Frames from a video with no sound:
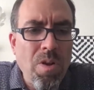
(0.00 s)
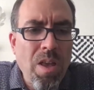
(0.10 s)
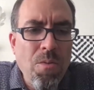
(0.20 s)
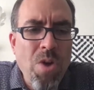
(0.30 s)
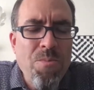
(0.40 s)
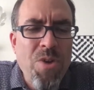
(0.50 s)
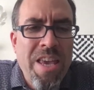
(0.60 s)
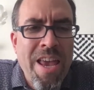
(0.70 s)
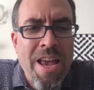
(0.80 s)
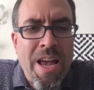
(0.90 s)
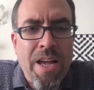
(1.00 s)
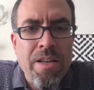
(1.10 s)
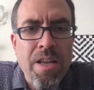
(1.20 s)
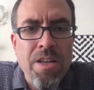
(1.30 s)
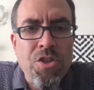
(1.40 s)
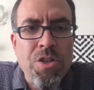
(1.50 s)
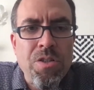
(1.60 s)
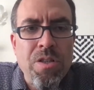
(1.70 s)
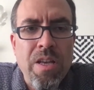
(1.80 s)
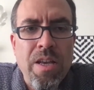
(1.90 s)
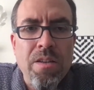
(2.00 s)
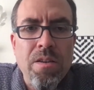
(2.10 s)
we can. It's just that